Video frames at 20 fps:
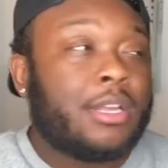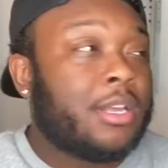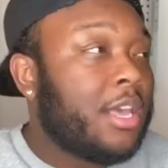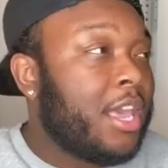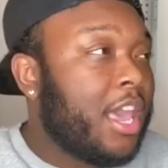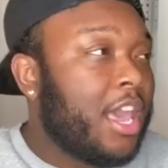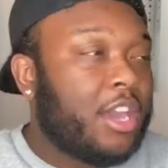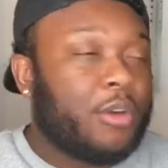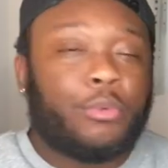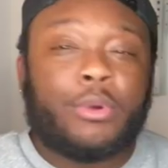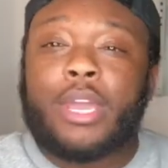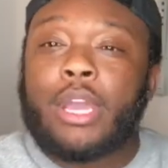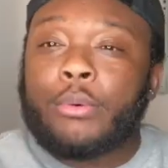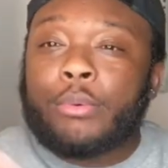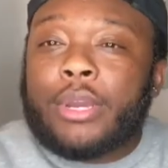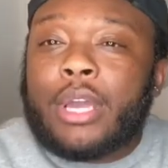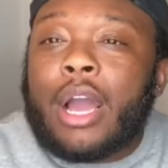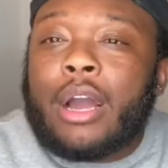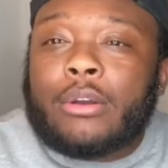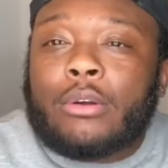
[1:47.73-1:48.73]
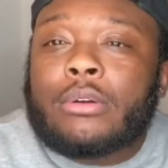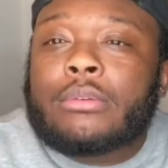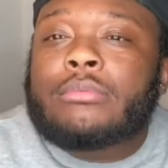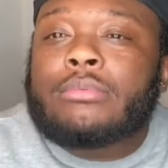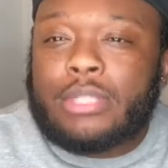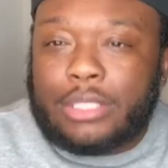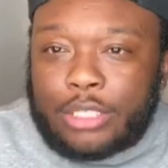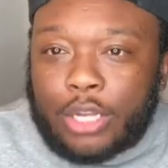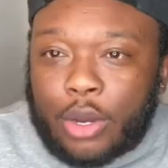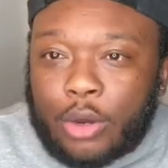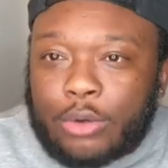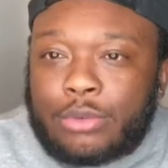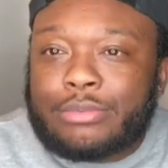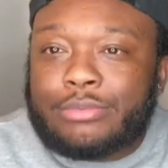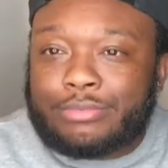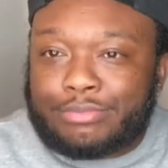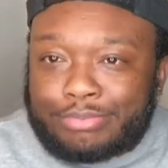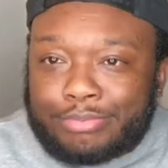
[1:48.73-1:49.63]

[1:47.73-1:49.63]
And we know